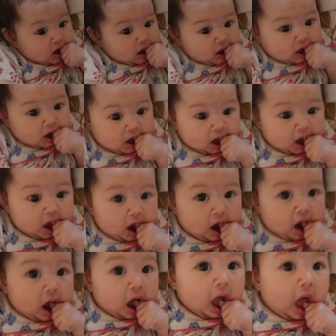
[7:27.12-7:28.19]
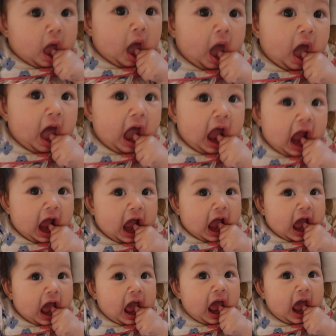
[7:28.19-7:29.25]
Joanne, you want
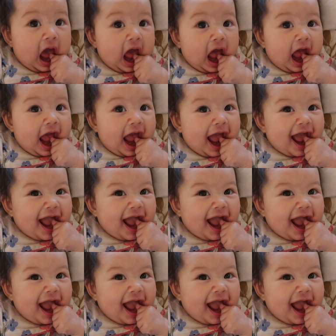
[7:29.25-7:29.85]
to go bye-bye?